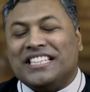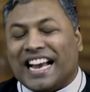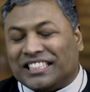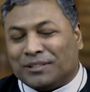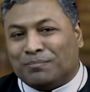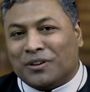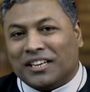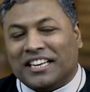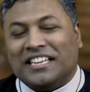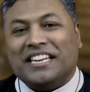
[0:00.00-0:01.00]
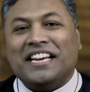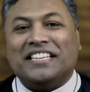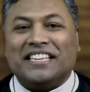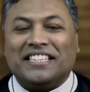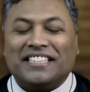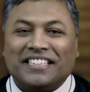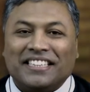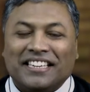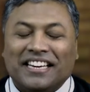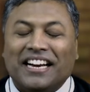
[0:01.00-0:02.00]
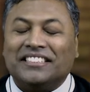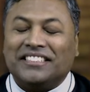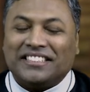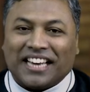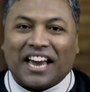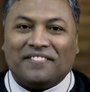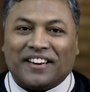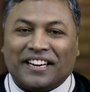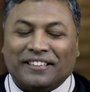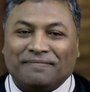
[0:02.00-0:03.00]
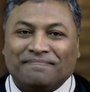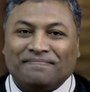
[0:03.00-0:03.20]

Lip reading: desperately needed a savior.